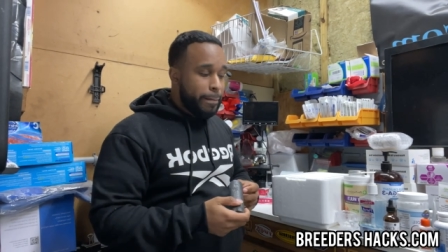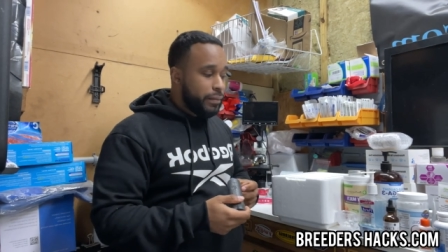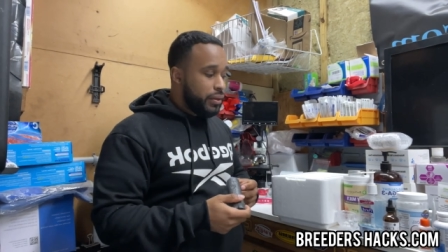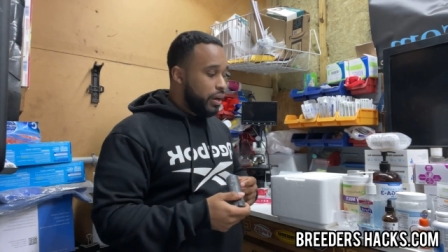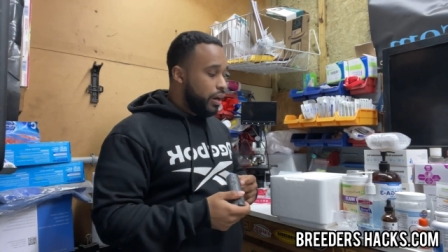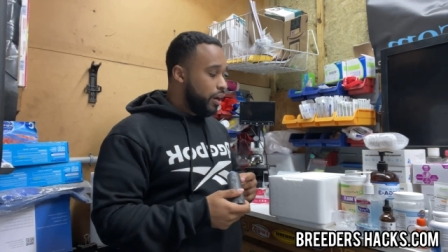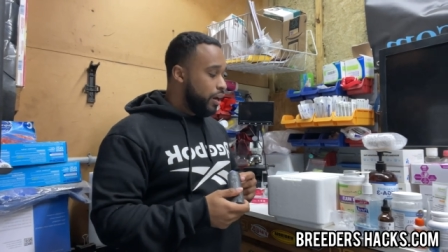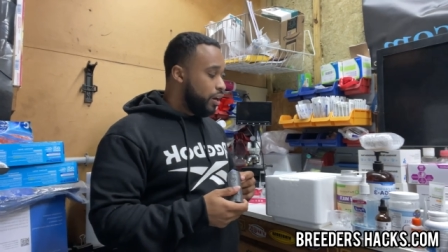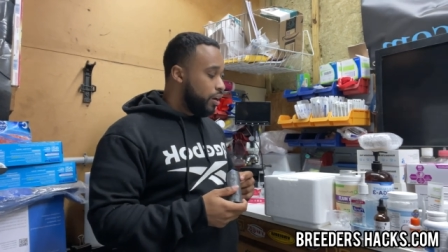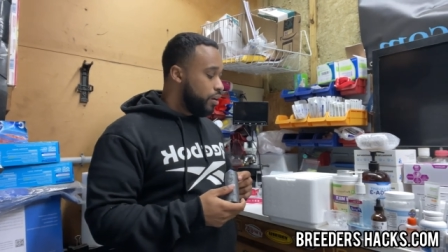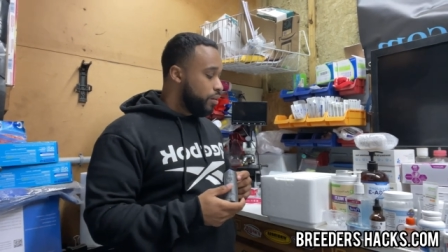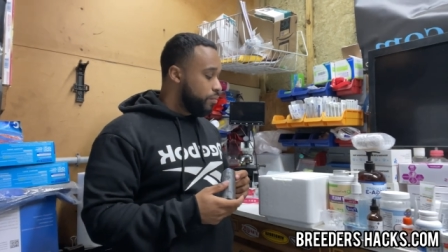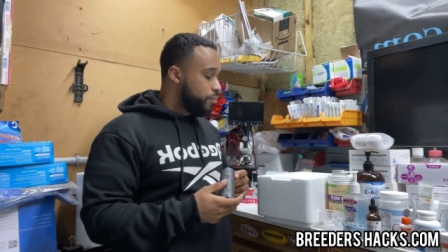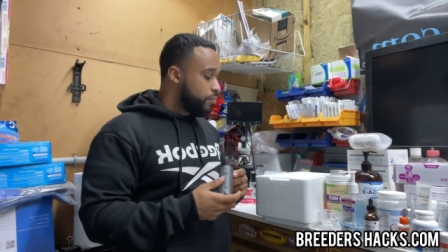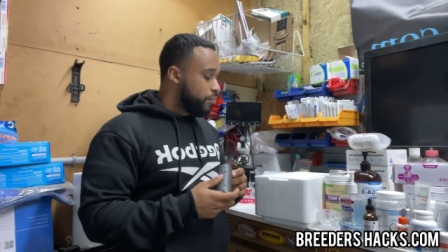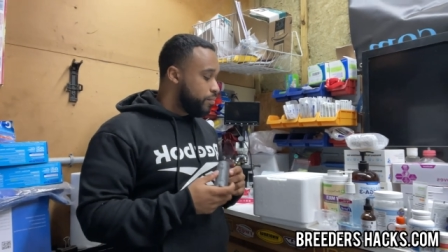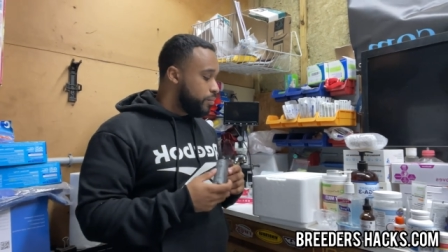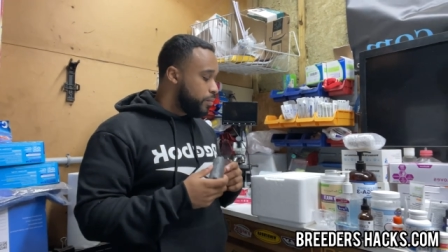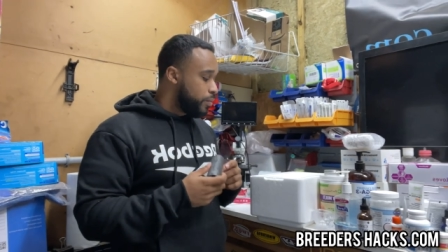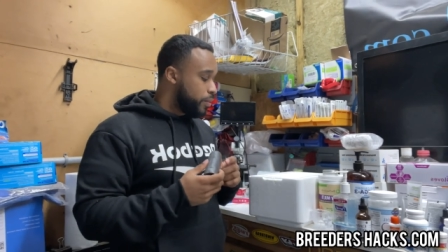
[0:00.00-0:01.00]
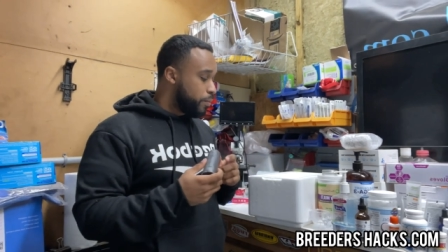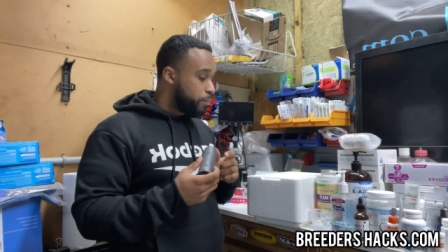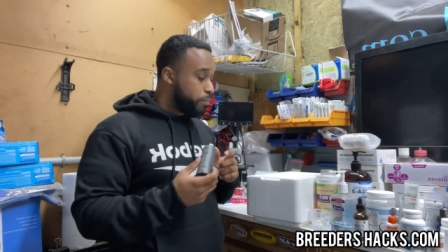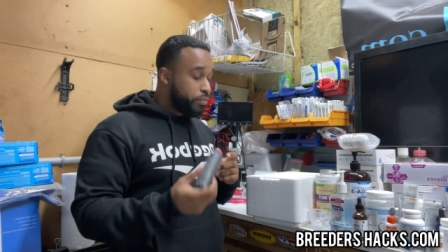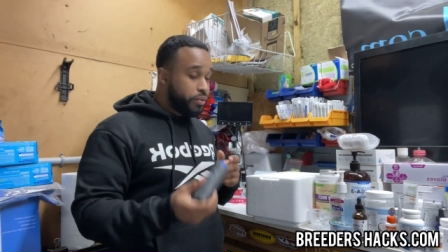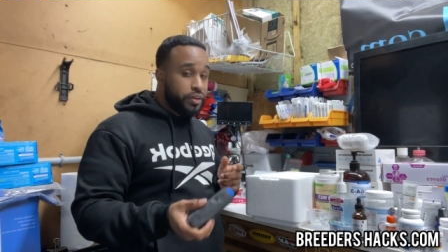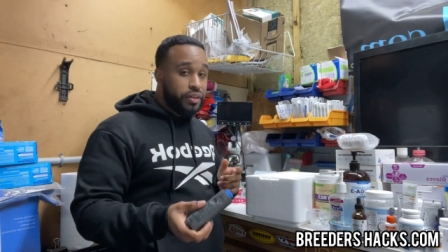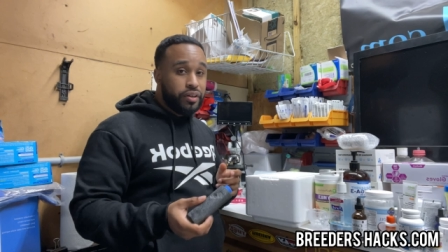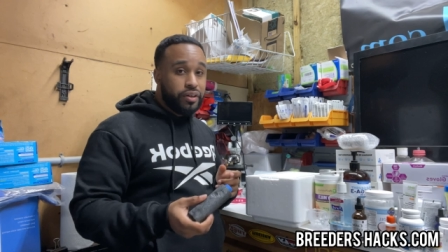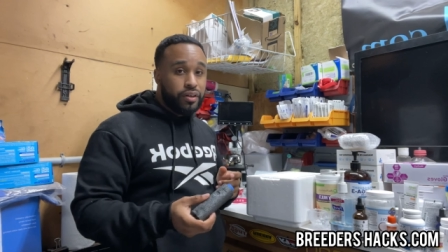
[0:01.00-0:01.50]
the
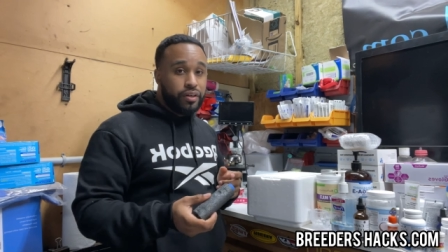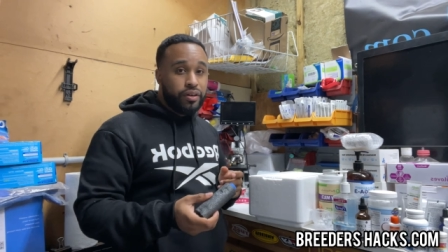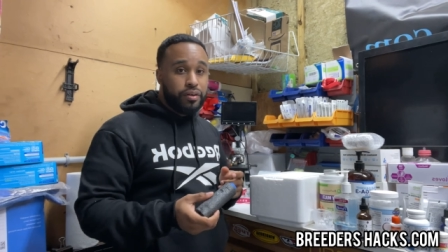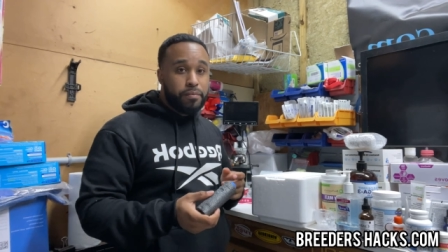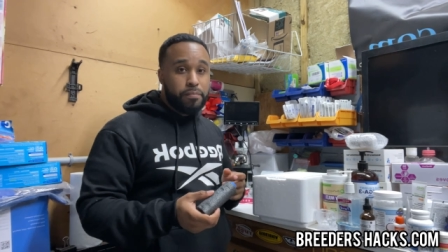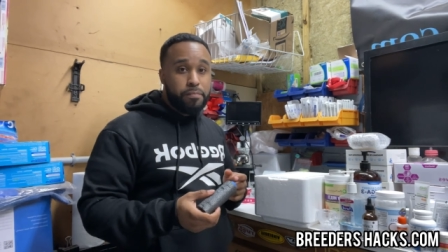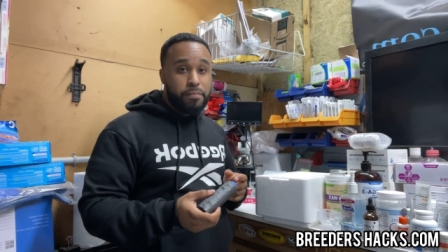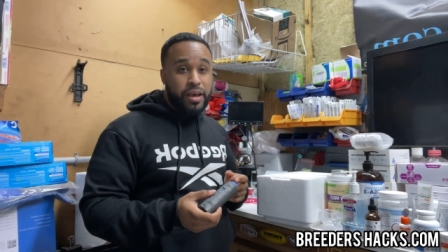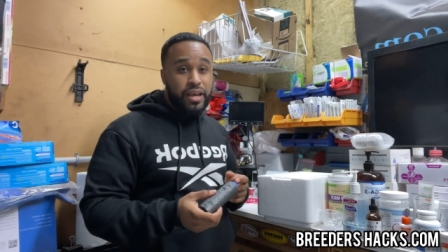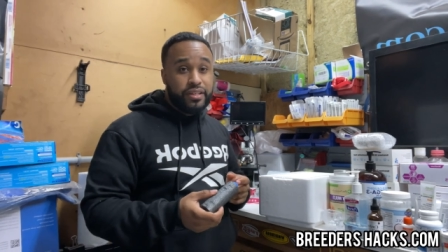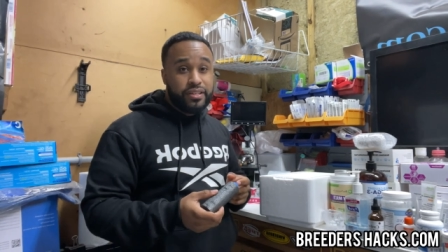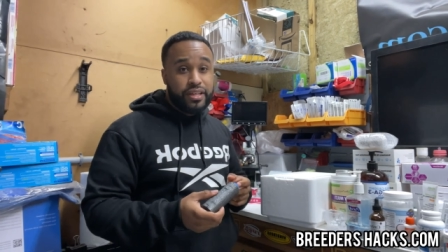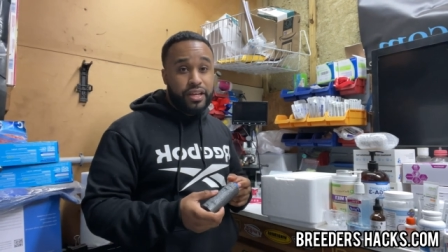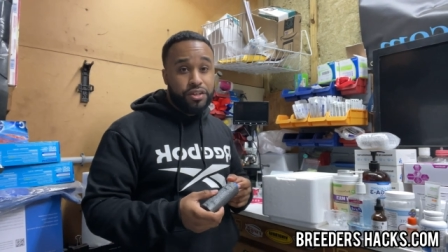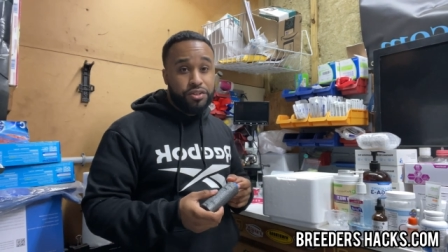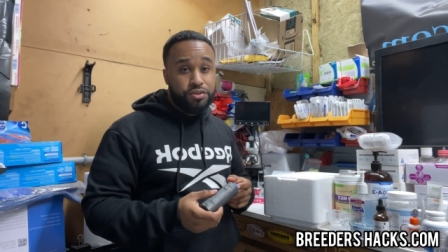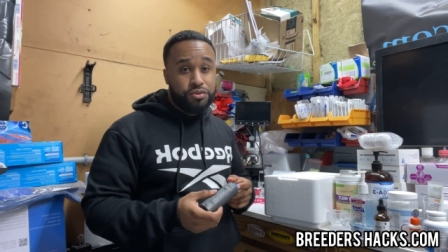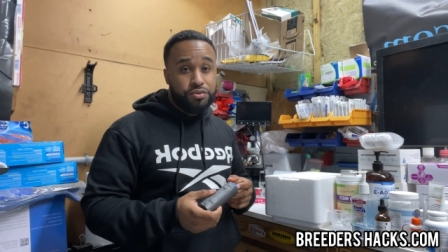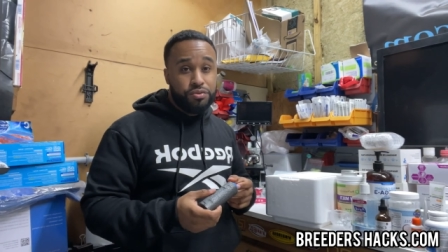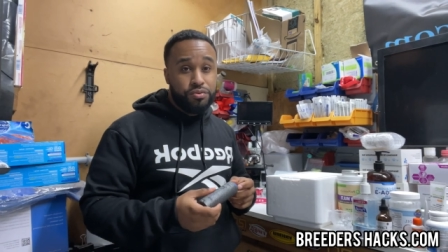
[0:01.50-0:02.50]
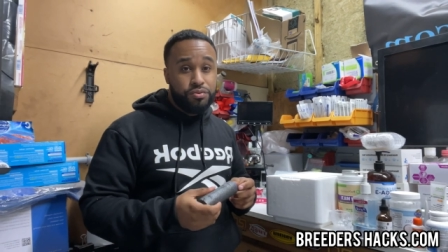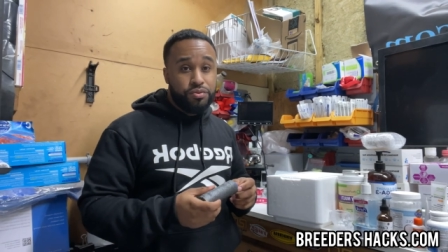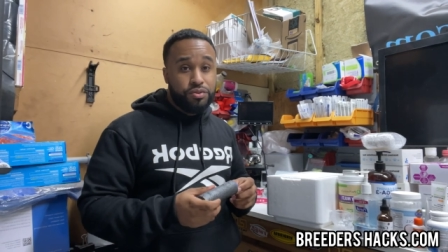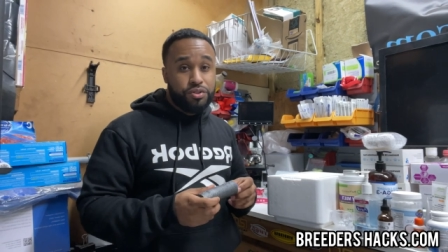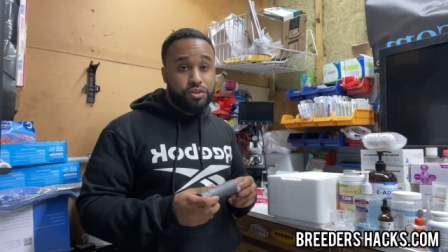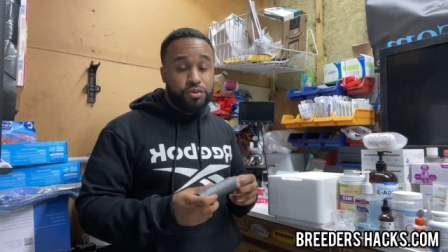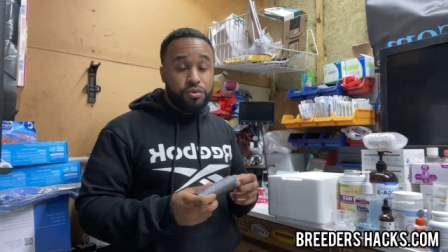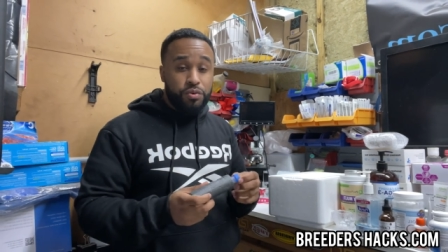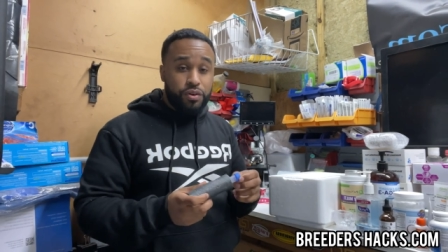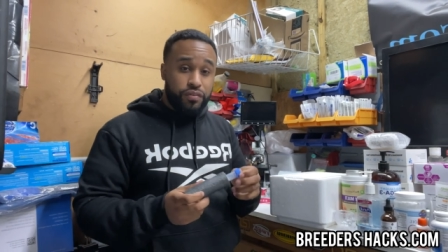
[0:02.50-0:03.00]
breeder may send you
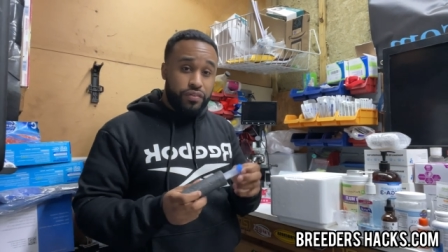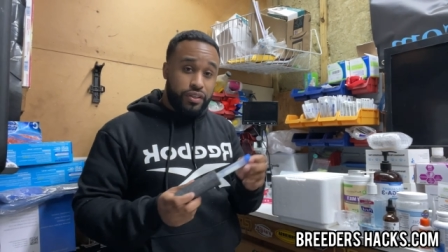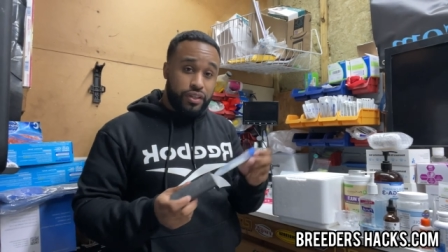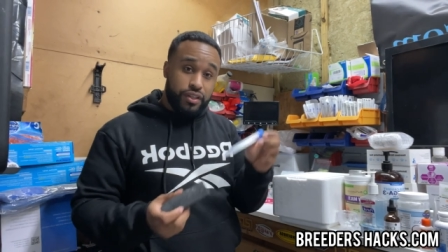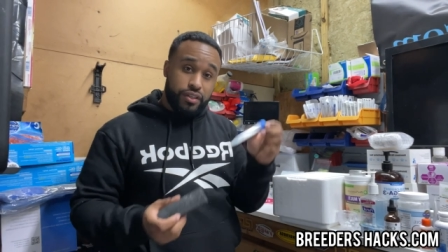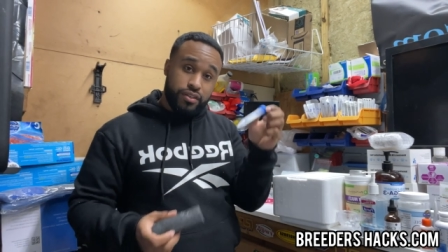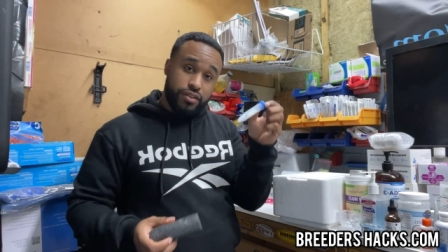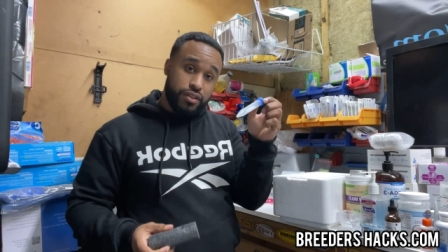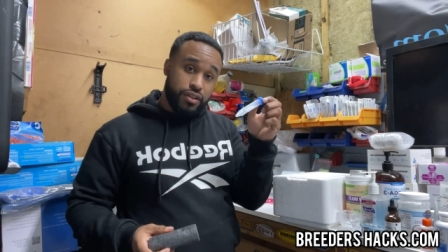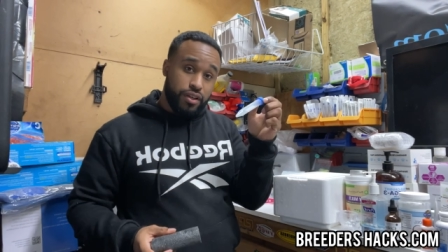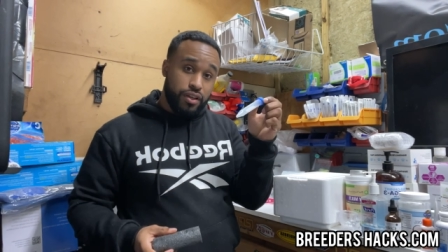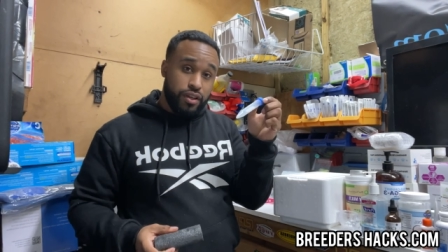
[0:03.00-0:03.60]
2 of these,